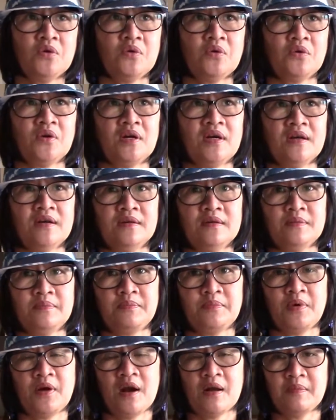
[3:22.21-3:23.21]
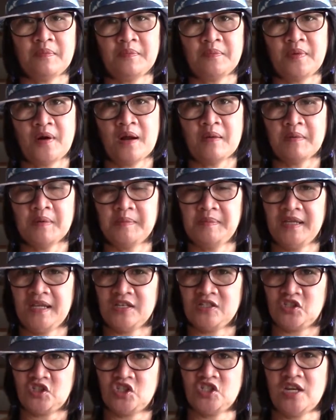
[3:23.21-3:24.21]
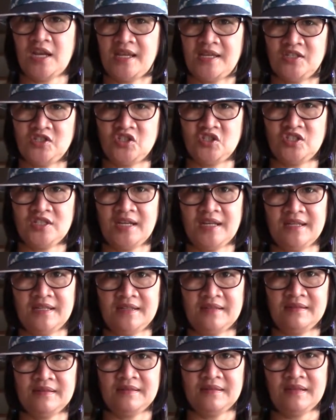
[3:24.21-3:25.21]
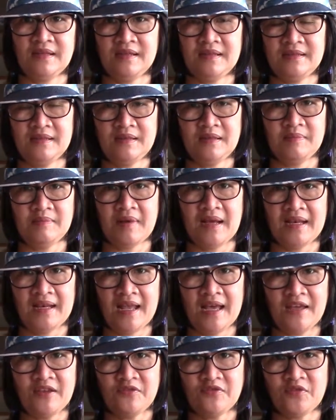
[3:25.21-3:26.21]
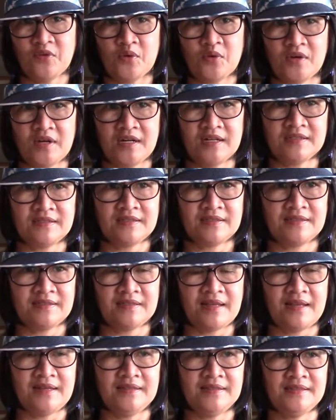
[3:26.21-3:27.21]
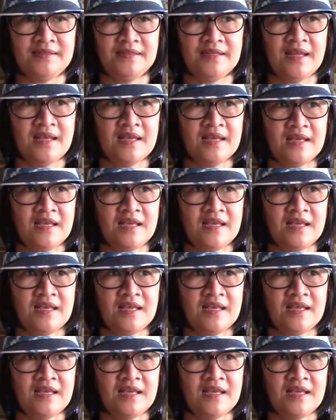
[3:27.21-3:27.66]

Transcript: or a prob probably a change in in my life or a sudden